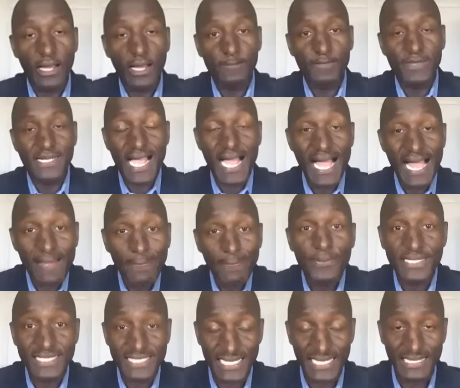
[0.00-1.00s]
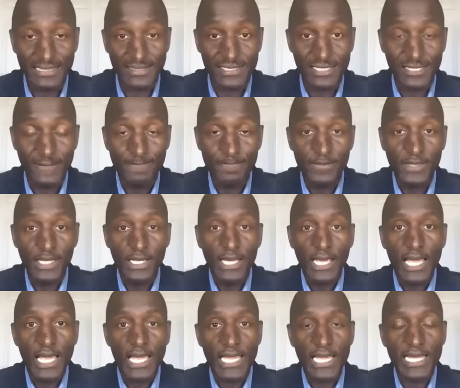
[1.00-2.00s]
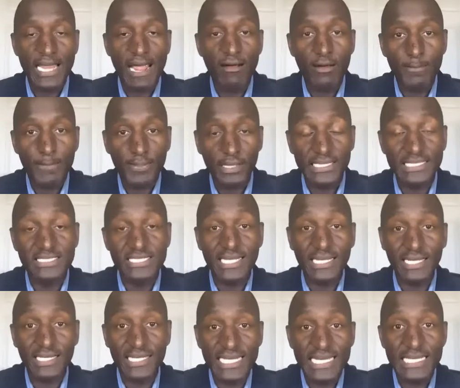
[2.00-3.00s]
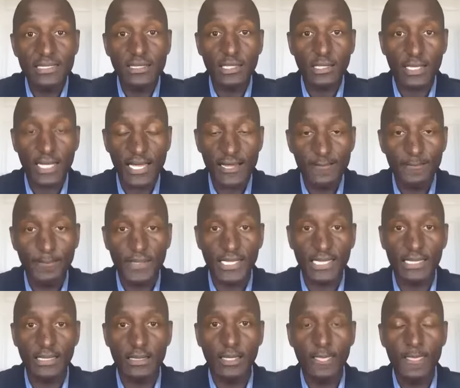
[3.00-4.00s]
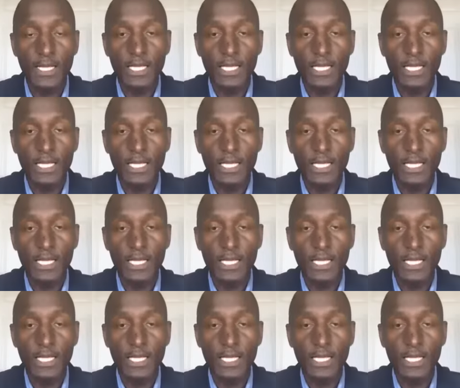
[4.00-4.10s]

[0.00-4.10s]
competent in our ability to lead the company